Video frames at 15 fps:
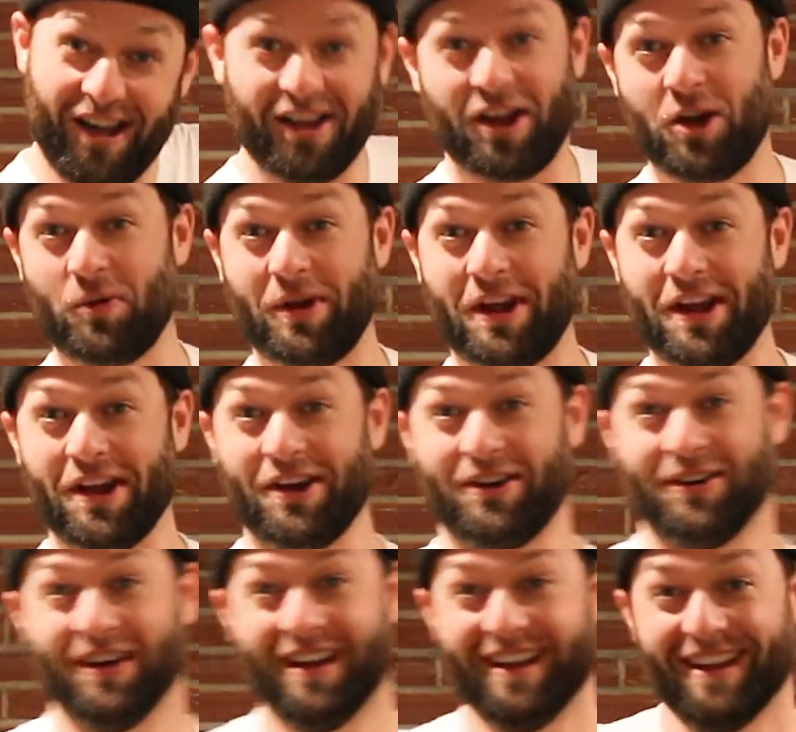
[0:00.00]
Here we
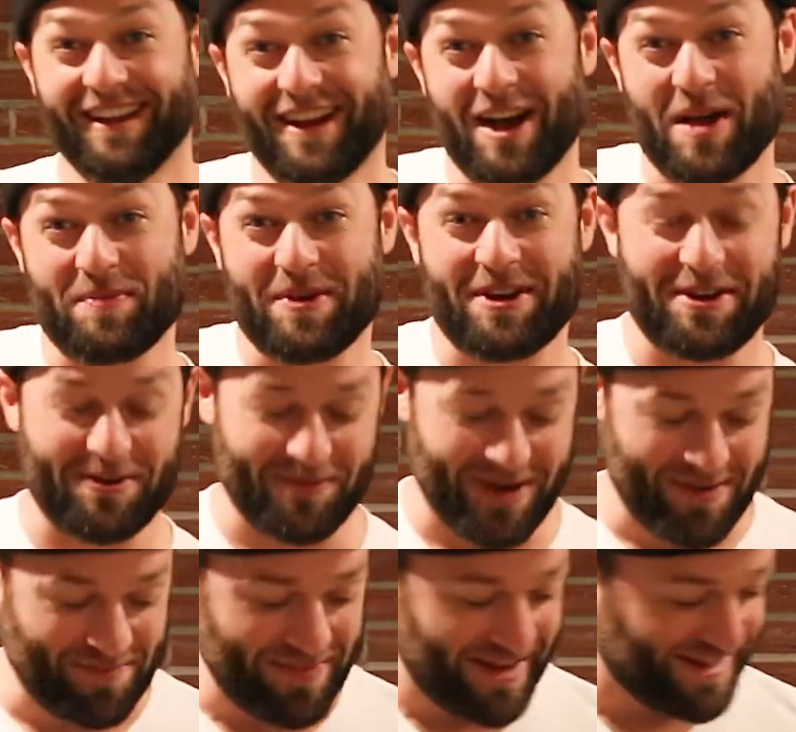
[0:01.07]
go. Hot buttered
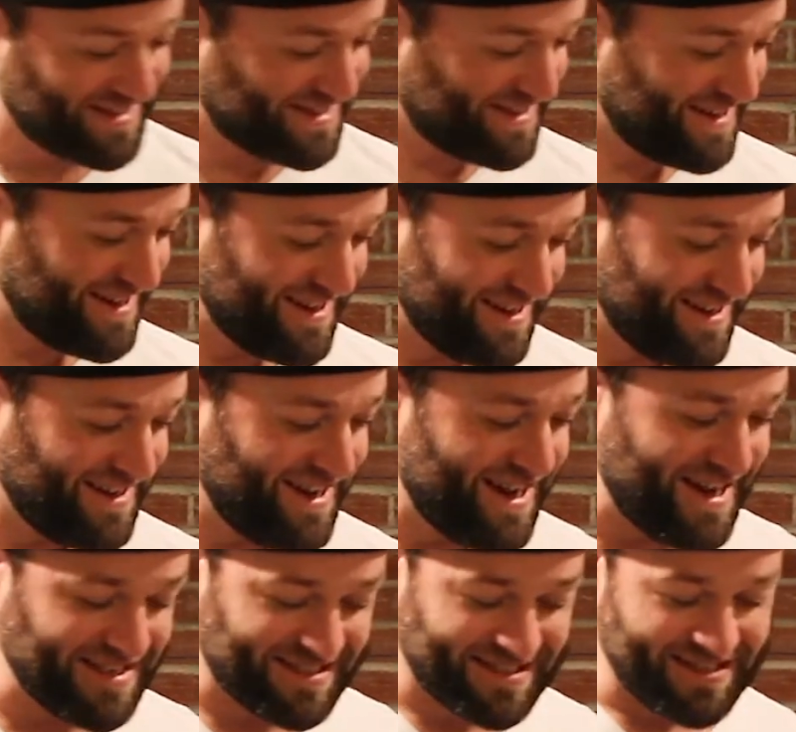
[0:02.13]
rum mix.
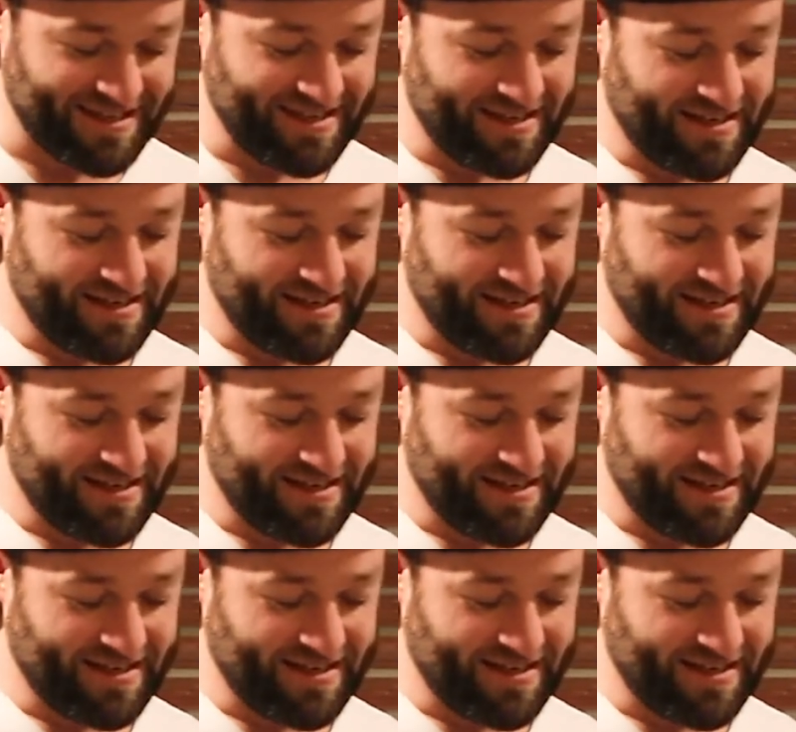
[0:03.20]
Nice.